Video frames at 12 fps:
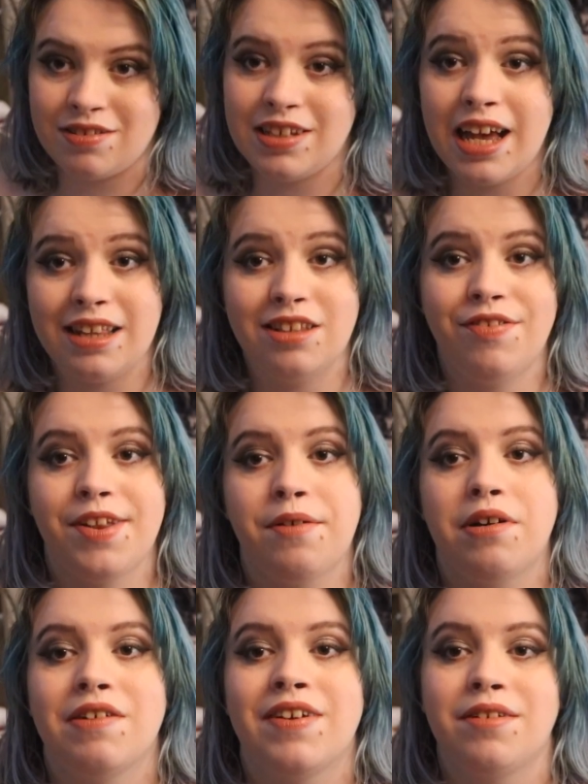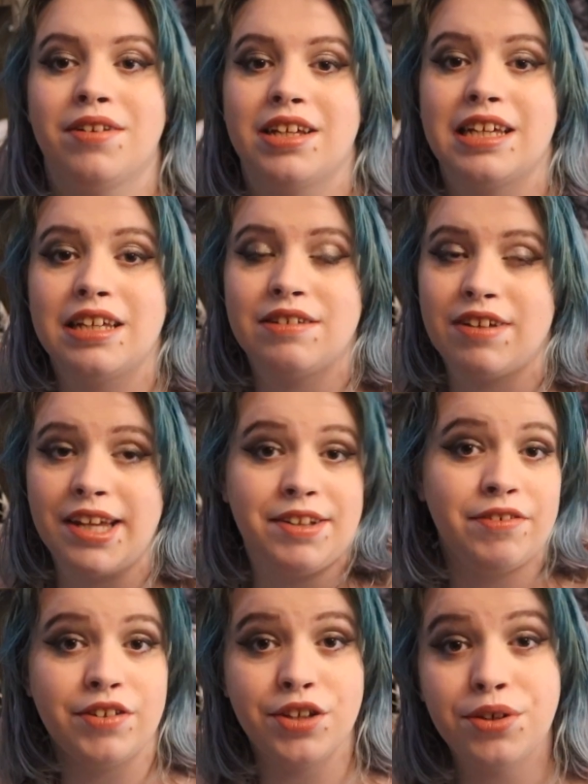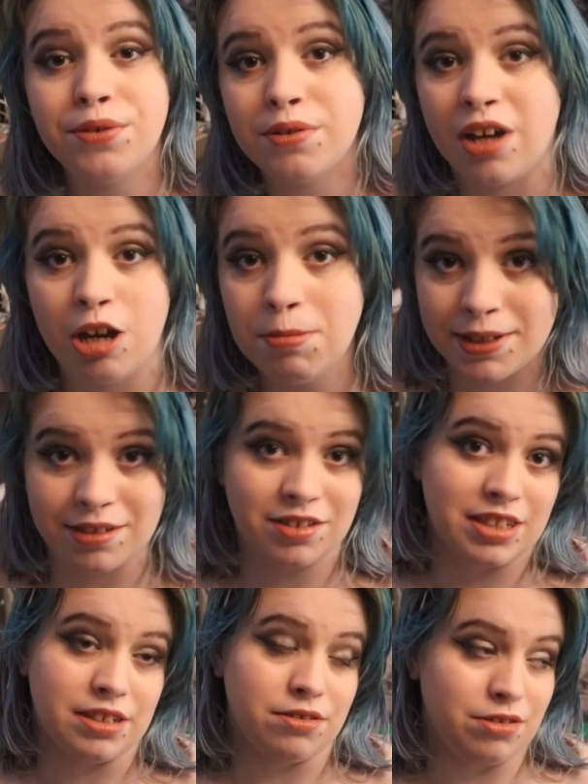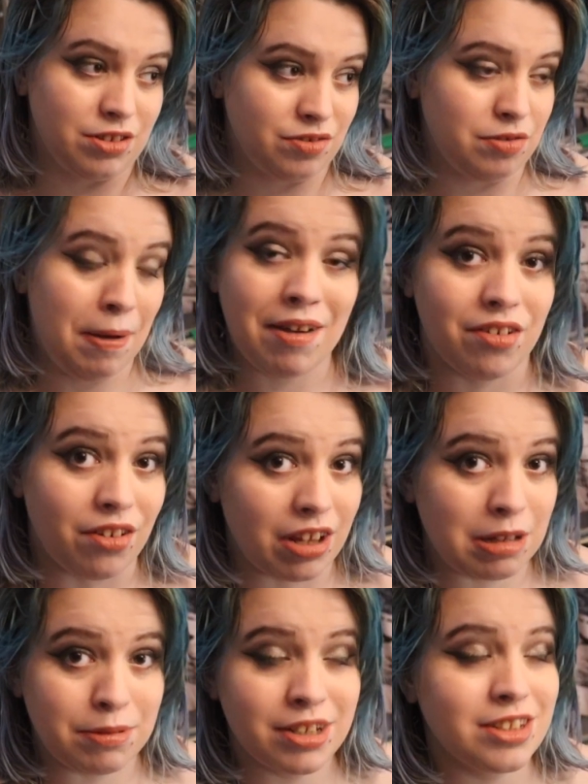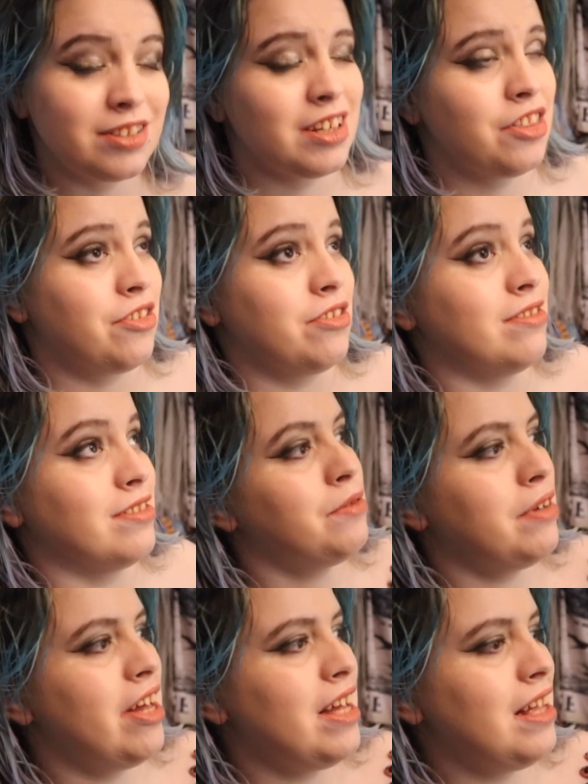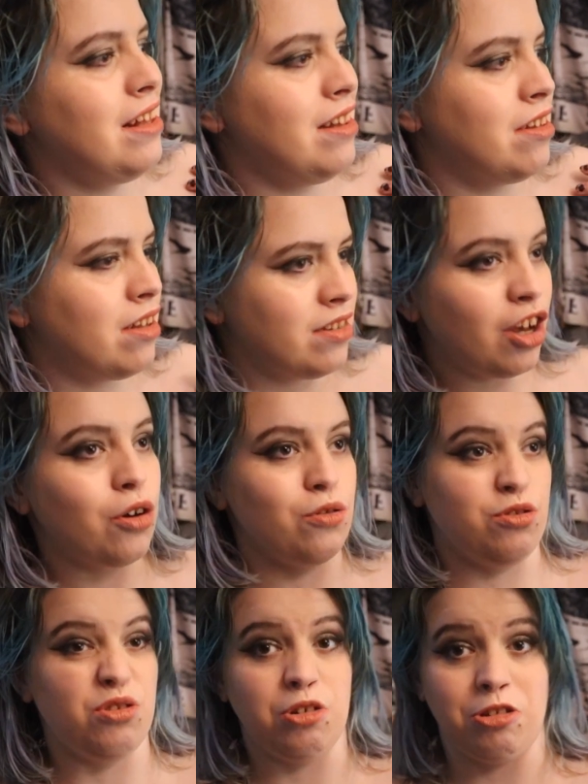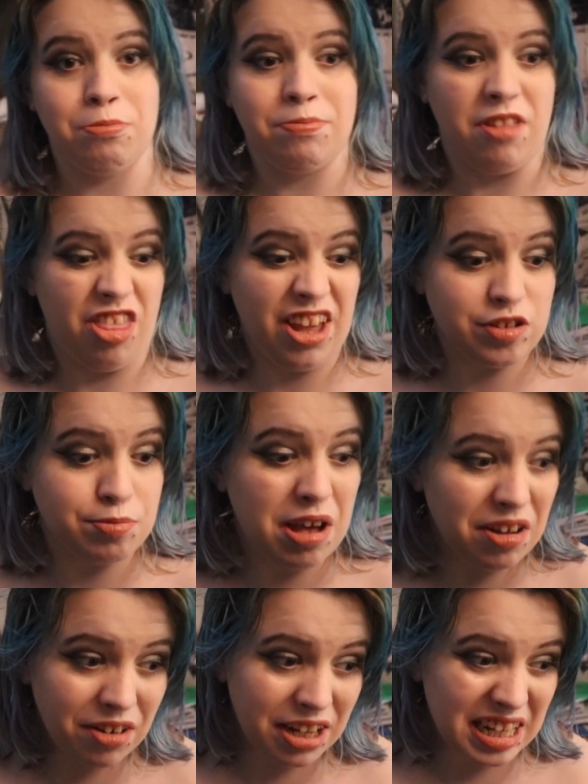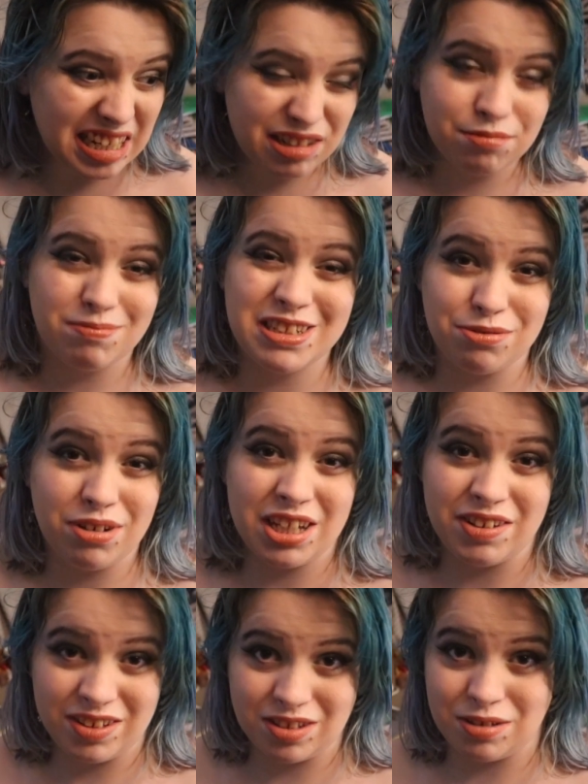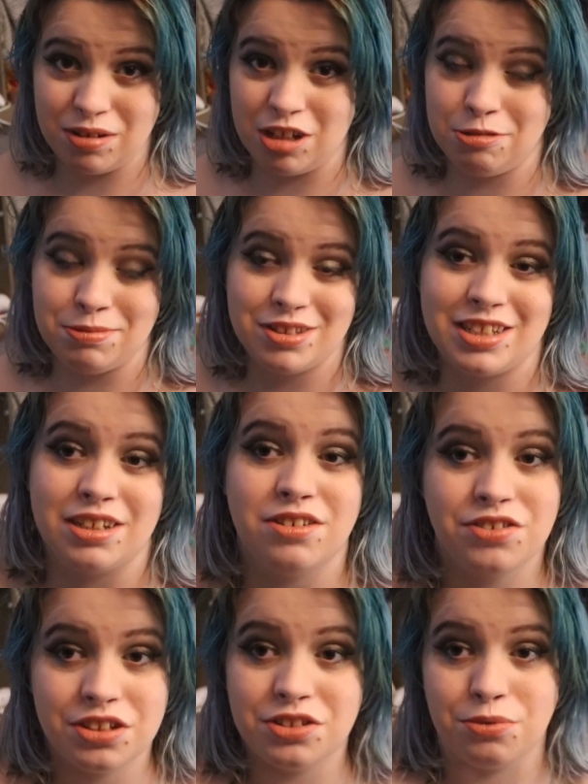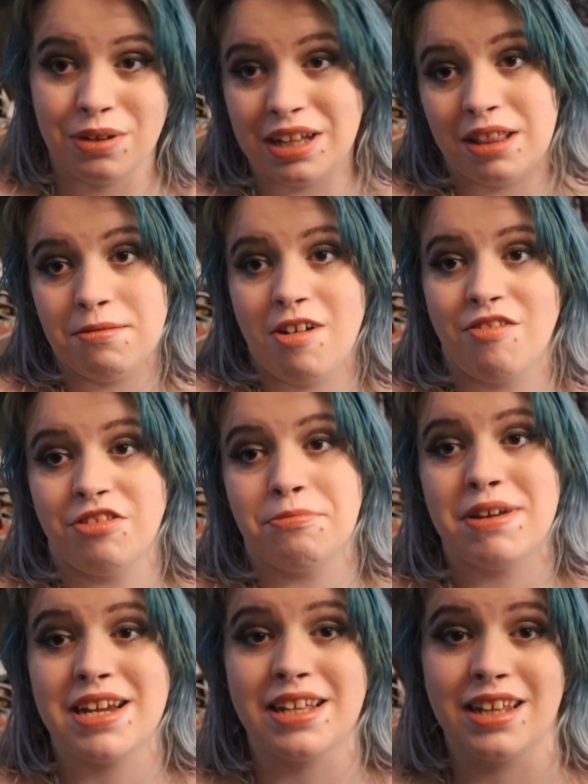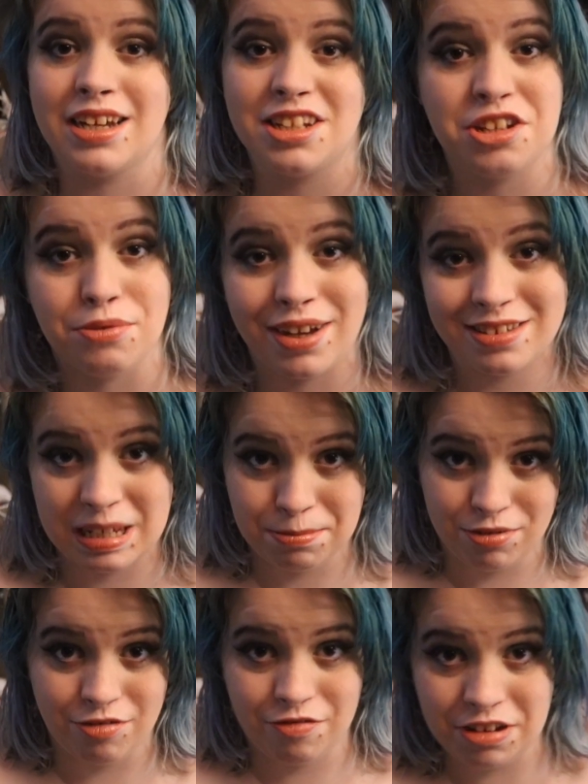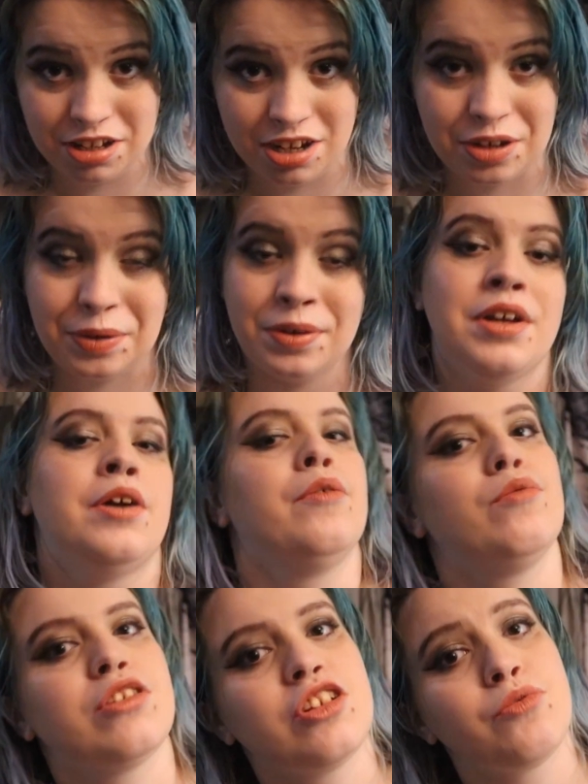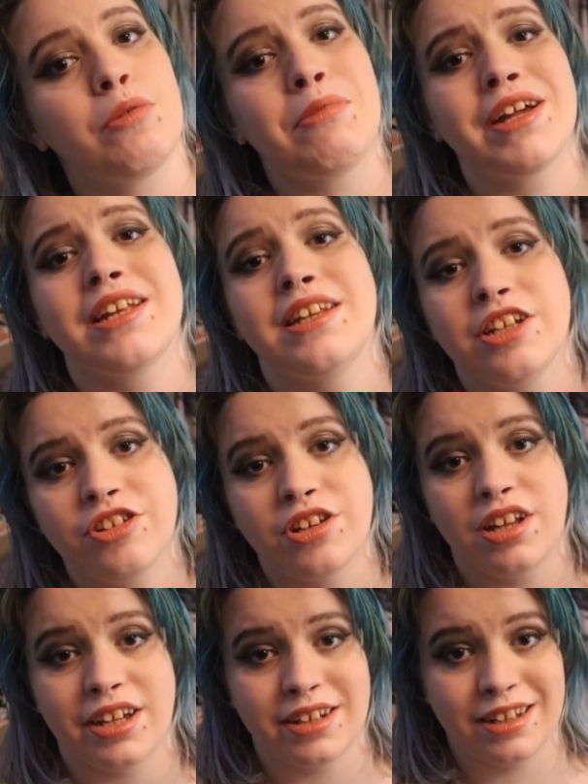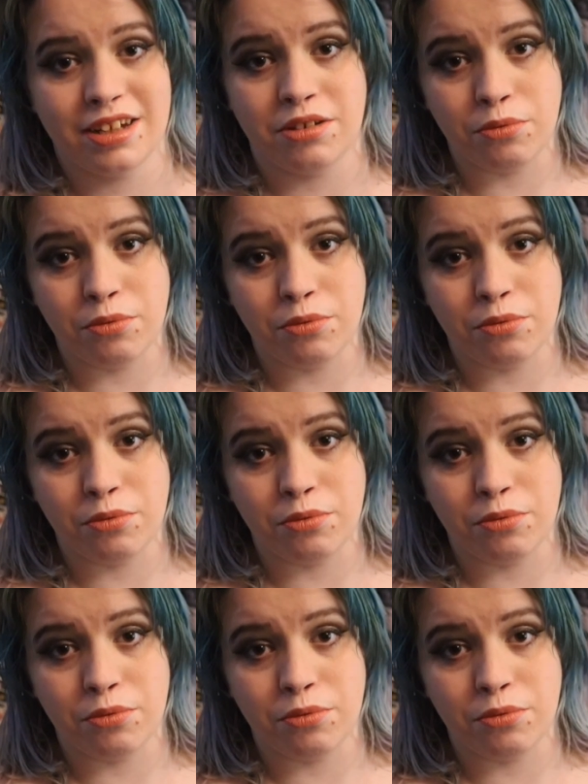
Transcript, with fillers: To end this video off, I'm going to give a few coping skills for paranoia because I thought, well, told you all the things about it. May as well give you some coping skills as well rather than making that into a separate video, which is what my initial idea